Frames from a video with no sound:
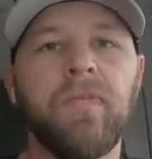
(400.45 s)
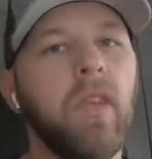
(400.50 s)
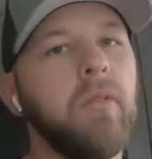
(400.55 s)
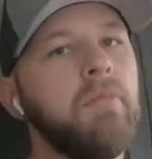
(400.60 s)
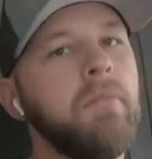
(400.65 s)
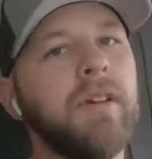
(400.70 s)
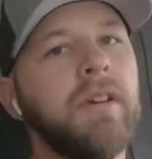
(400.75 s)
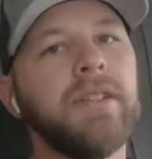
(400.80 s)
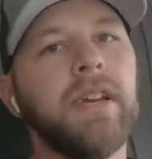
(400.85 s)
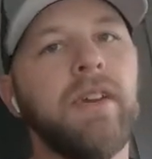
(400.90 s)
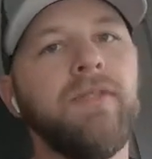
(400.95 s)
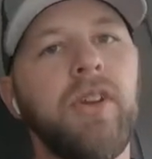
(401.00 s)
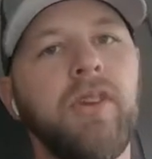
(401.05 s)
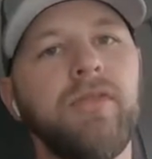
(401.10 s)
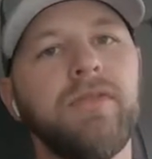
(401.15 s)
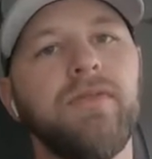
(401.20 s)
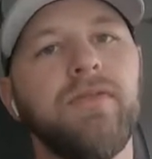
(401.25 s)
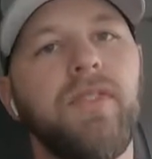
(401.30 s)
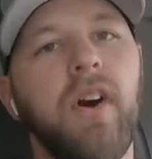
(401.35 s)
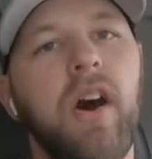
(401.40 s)
Means I've
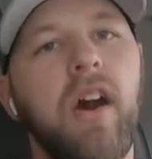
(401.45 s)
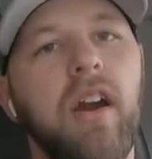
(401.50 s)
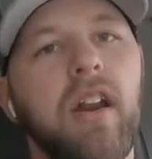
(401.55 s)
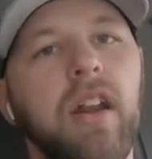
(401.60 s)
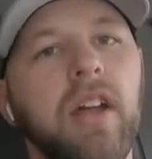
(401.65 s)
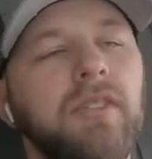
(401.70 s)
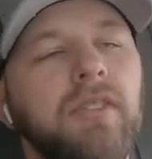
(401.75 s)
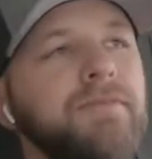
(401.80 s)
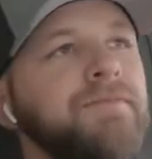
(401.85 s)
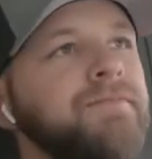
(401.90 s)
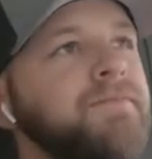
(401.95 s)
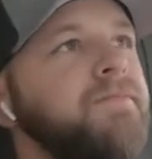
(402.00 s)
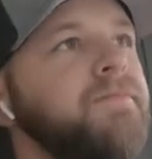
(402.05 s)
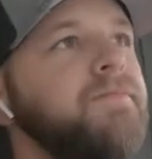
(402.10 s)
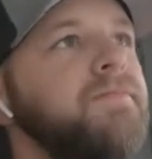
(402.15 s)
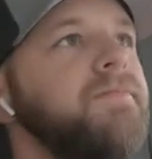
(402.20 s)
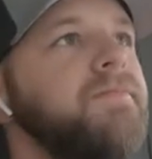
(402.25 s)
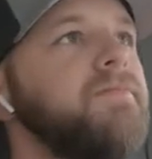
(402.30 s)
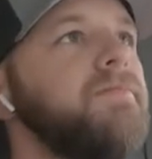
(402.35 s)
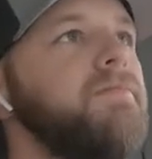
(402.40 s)
used the fire of them.
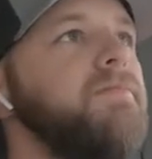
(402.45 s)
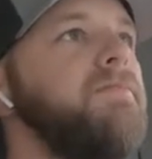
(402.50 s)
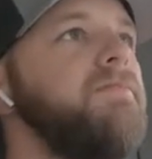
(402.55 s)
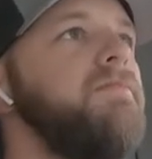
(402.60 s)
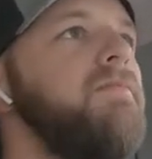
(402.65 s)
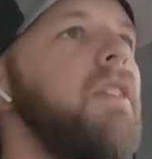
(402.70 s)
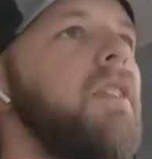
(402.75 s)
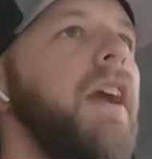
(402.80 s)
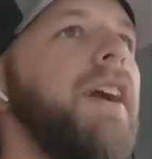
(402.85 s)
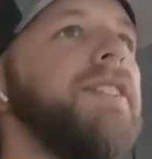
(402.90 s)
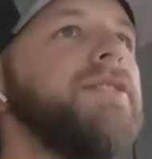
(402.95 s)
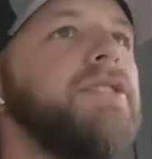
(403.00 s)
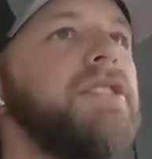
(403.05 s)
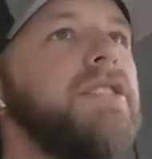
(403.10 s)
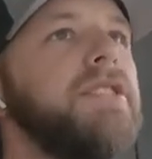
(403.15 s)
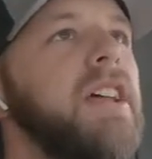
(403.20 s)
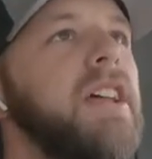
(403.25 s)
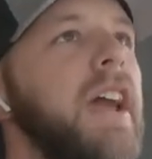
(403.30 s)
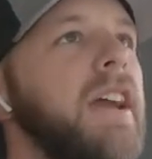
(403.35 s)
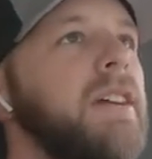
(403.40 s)
It's a
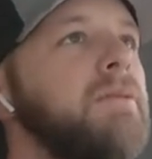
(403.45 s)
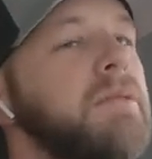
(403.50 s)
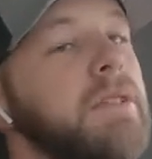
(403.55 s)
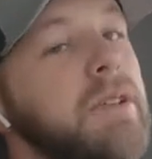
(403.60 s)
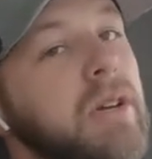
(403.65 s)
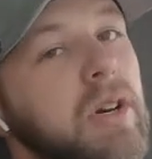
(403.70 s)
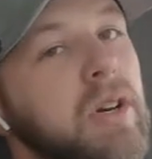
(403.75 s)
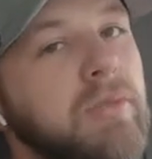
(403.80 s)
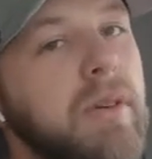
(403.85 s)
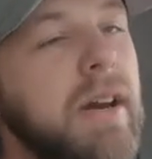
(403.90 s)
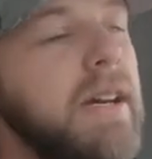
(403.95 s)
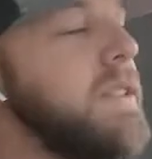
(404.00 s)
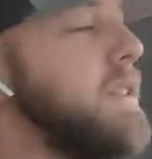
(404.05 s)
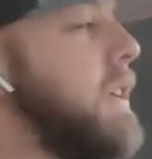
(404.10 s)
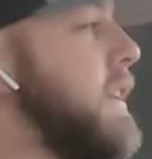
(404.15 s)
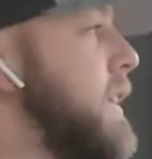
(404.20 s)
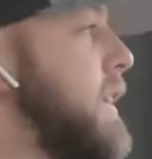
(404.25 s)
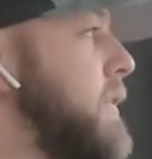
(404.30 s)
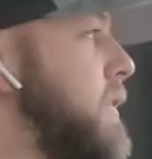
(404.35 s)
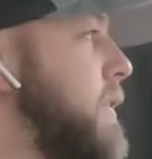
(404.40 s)
good thing or a bad
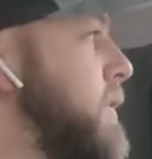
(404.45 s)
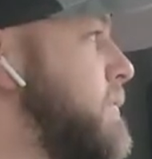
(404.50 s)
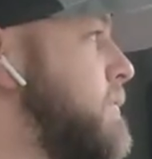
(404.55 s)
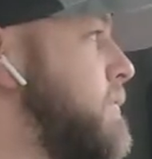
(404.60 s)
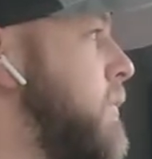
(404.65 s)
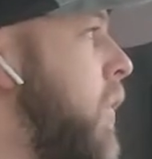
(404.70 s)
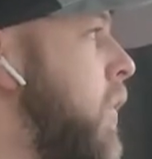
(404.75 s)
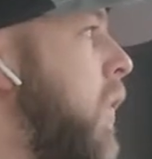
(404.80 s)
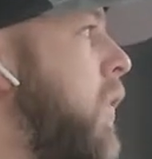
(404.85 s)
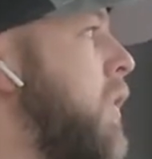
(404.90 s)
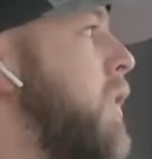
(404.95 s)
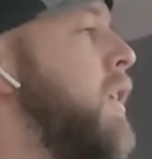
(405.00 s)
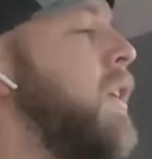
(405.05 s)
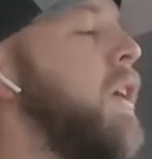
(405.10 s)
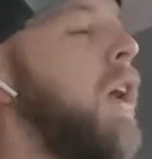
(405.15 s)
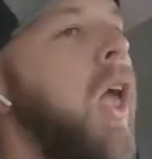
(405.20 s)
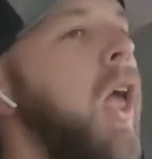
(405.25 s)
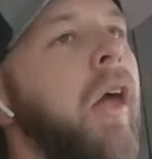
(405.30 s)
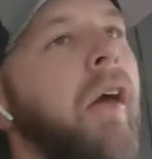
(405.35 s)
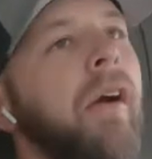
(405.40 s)
thing, I don't know.
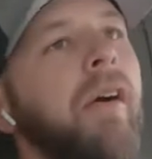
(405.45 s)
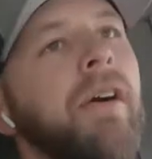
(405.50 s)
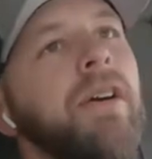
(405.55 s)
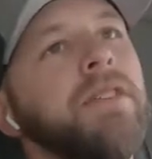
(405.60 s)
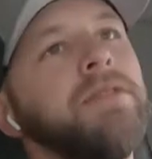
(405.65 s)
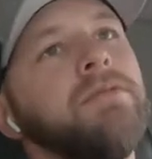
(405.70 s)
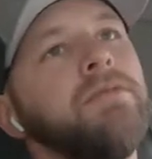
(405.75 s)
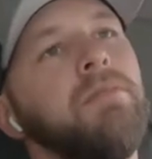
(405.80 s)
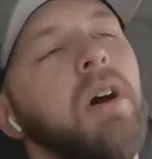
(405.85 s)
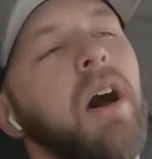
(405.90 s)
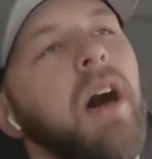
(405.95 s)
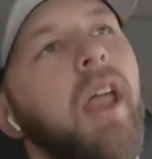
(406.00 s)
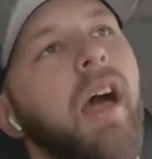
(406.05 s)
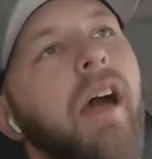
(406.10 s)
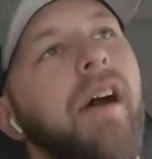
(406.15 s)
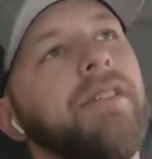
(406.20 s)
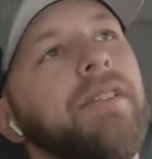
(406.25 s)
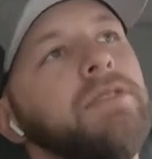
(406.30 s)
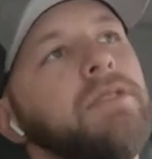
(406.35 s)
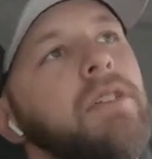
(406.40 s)

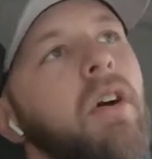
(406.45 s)
But